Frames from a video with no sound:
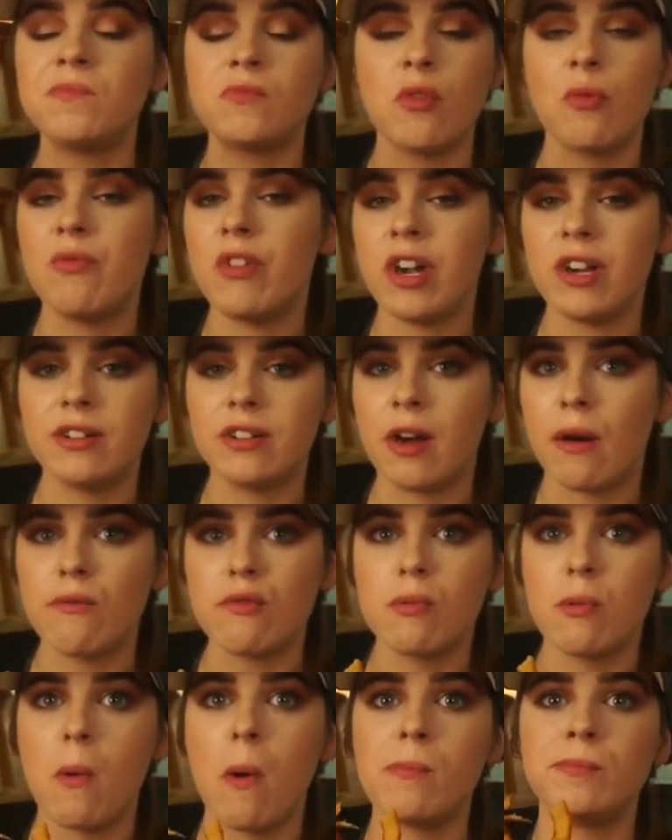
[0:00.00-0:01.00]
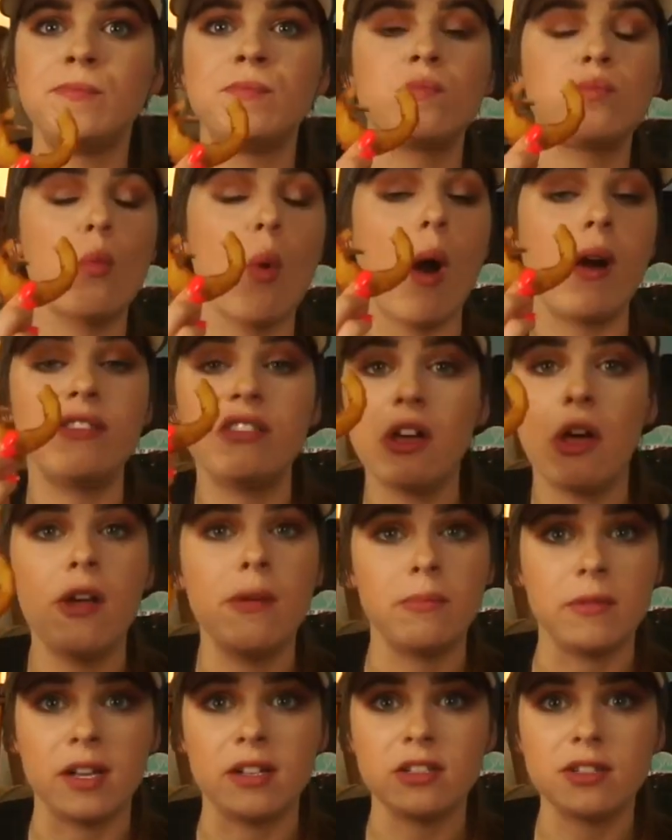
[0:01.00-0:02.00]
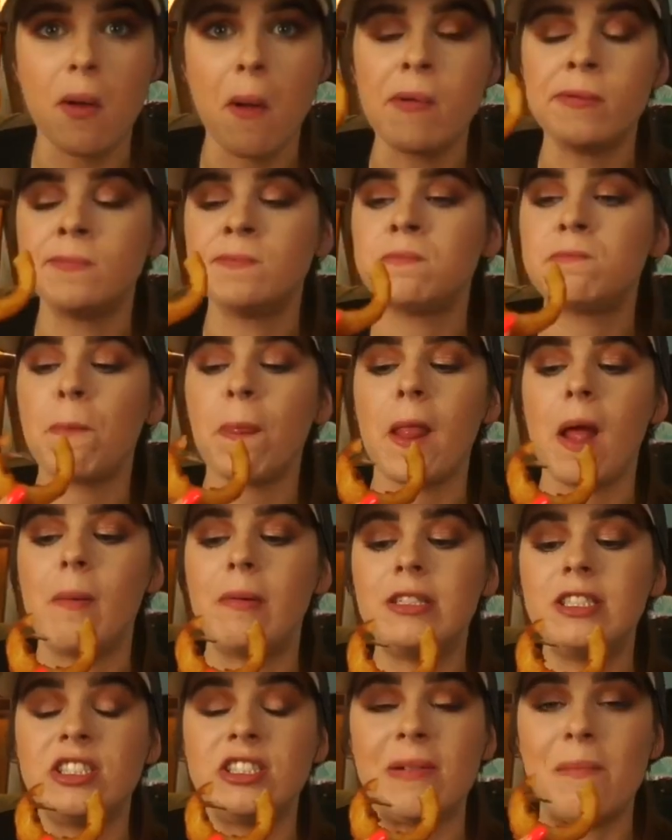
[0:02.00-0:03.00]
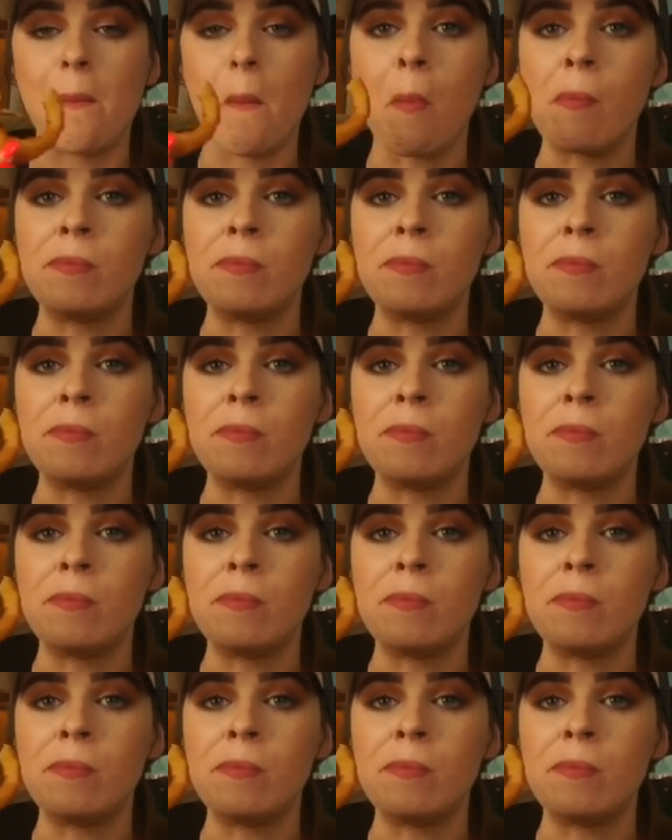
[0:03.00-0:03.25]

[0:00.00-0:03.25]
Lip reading: I'm very uncomfortable. I tell him this. Well, listen.